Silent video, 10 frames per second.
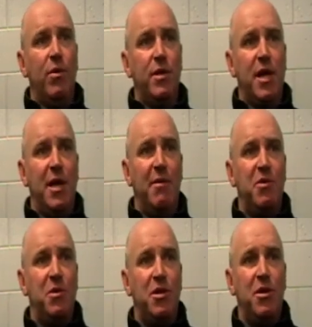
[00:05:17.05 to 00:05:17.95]
He's heading up
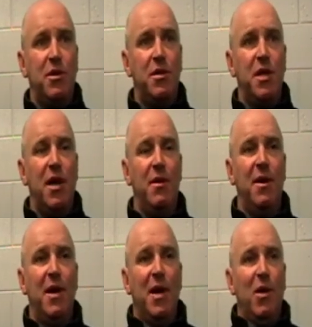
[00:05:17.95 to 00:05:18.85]
to Echuca, so
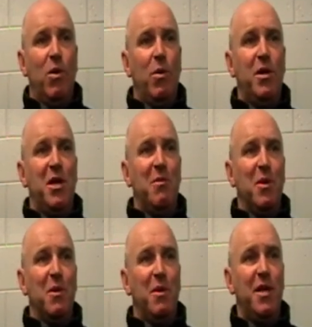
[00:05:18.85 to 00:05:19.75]
we wish him
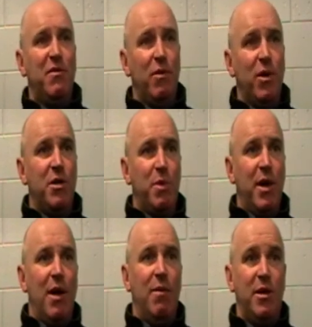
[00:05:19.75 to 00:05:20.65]
all the best for what he's been able.